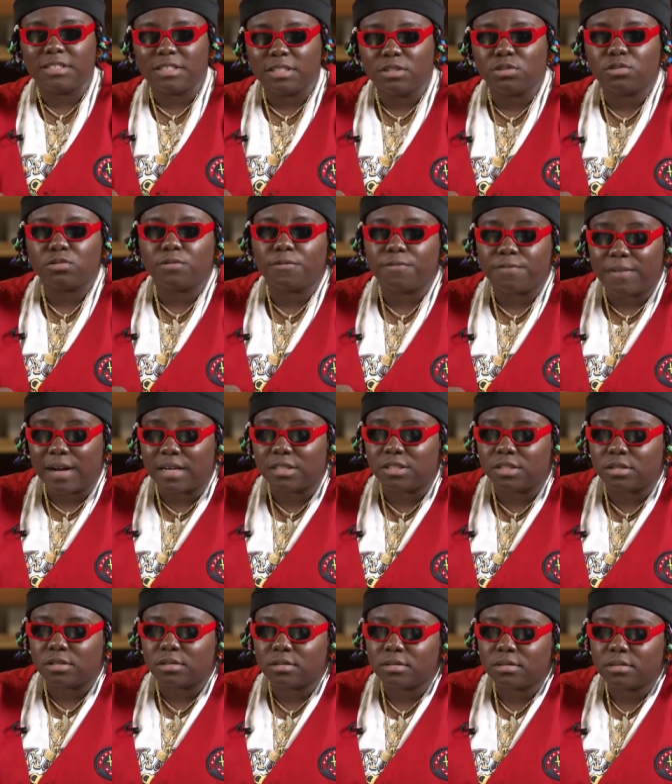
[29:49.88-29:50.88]
listen to
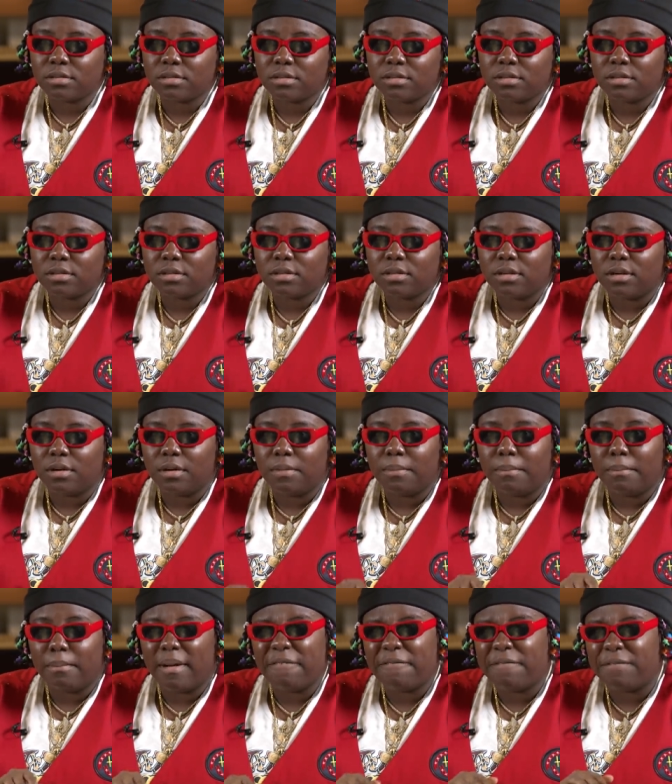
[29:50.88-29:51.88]
Fargin. Yeah.
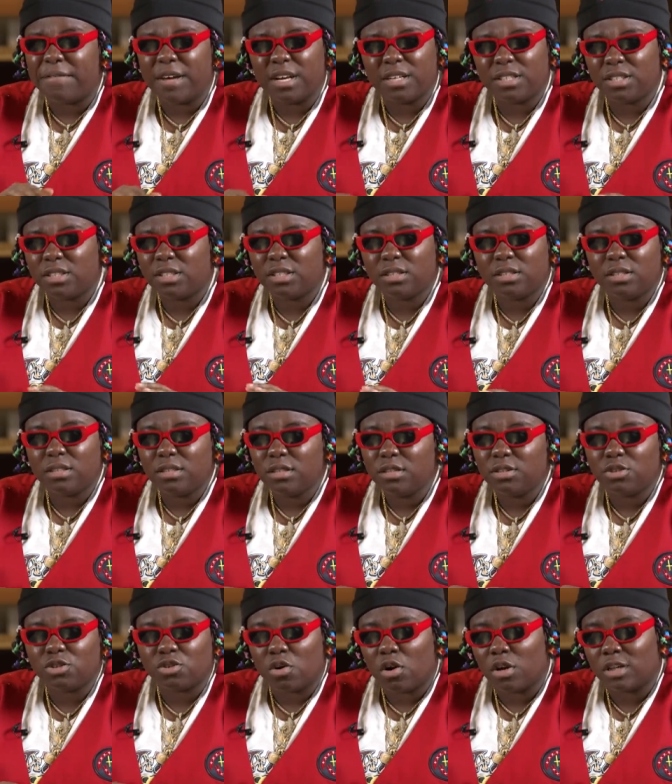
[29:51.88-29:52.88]
My first
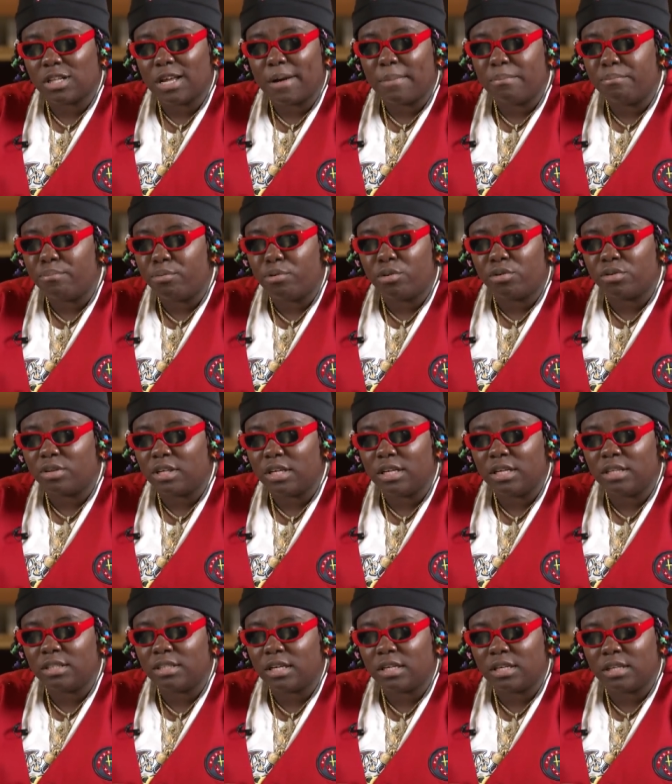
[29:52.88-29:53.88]
song that broke the
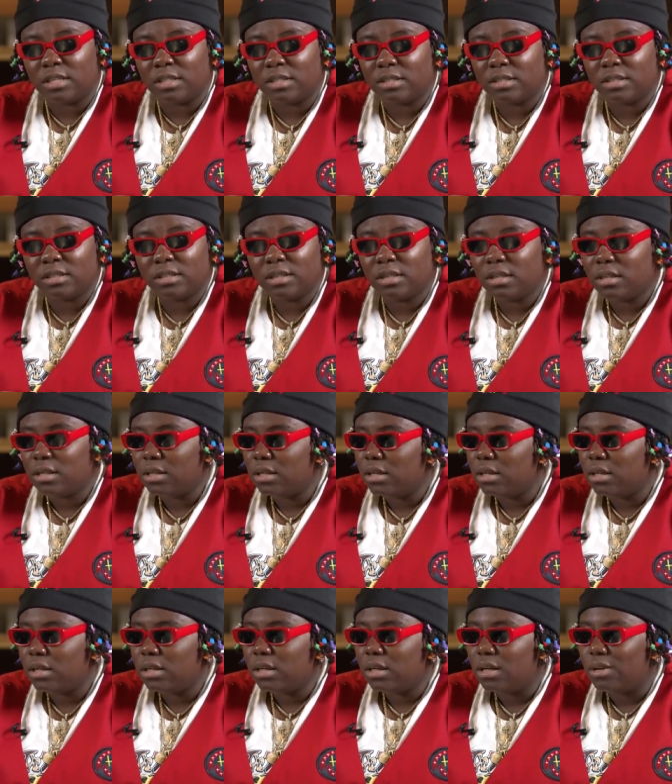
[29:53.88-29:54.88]
internet. Mm -hmm.
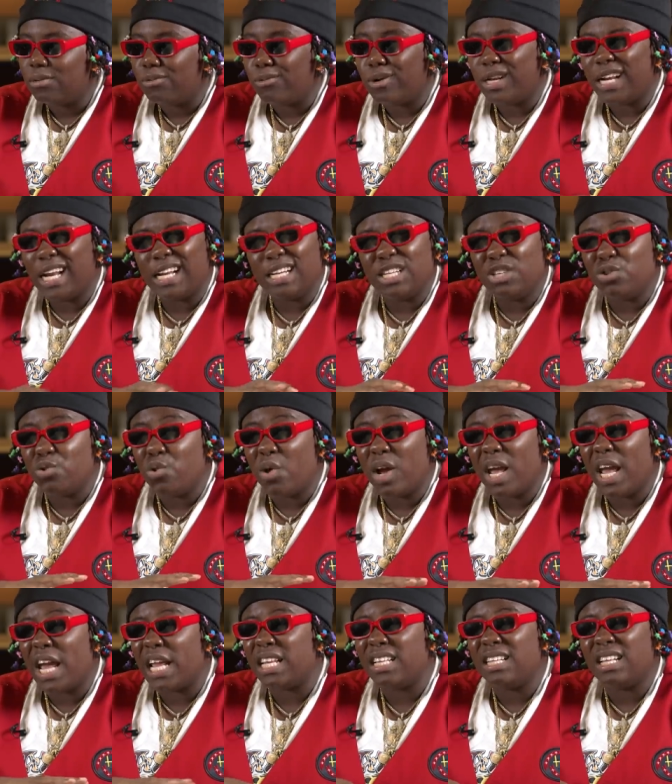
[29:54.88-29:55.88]
When I didn't know
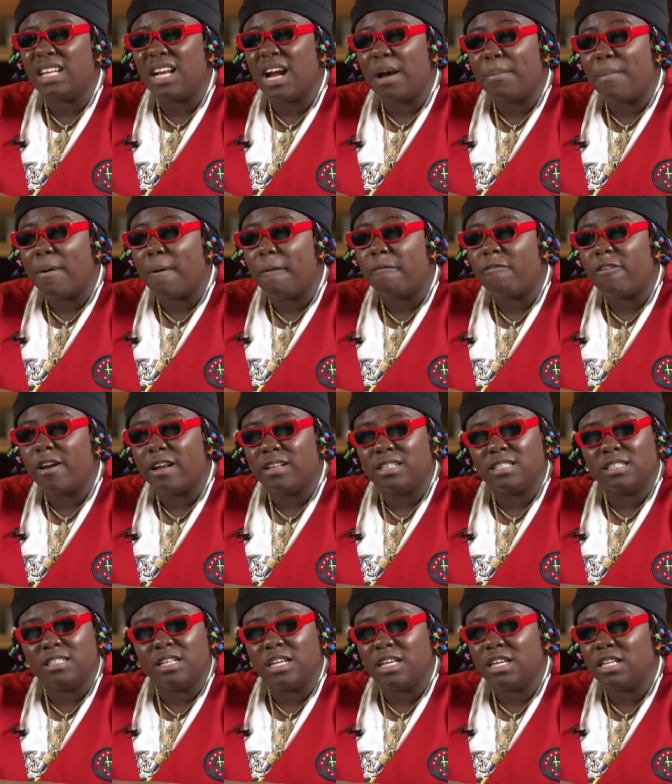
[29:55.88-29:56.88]
anything about
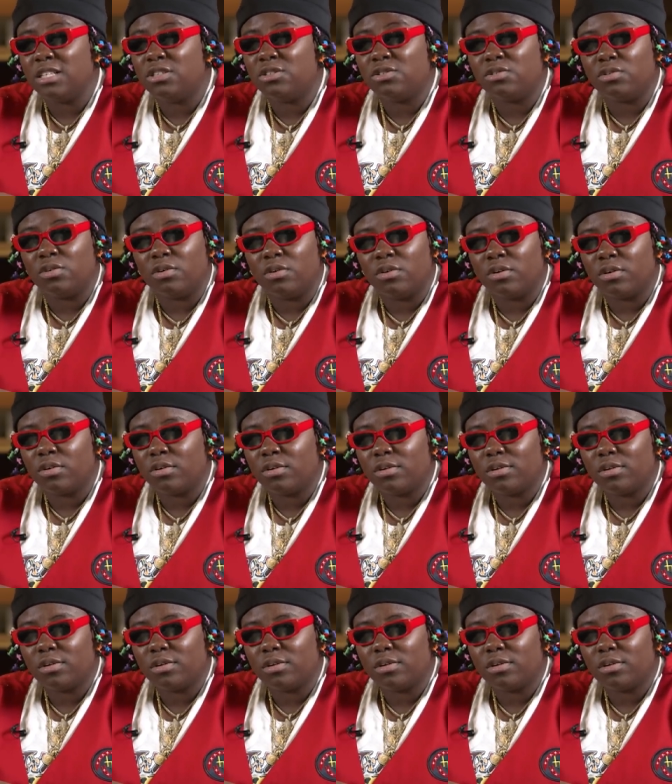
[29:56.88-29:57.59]
writing a hit song,